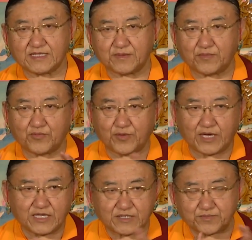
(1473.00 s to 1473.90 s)
The
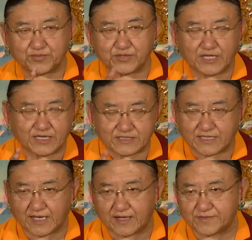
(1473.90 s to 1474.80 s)
way the Buddha is
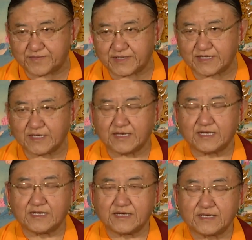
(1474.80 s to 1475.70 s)
helping
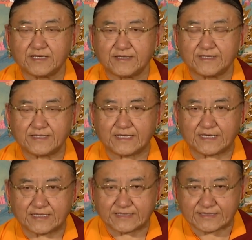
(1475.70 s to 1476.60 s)

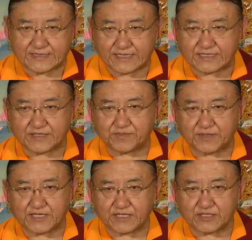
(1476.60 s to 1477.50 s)
the sentient
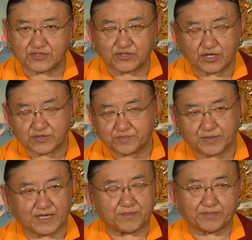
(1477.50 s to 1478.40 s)
being is not
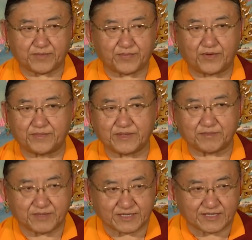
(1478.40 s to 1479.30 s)
by
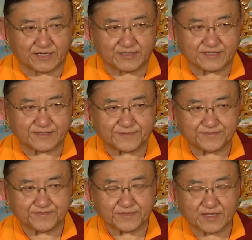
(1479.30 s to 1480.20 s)
performing miracles,
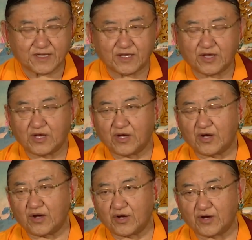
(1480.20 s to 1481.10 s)

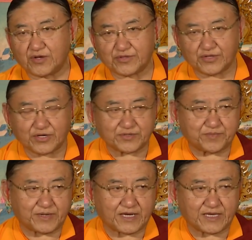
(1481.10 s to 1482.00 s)
or
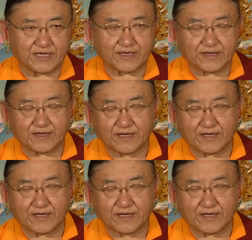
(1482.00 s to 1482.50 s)
not by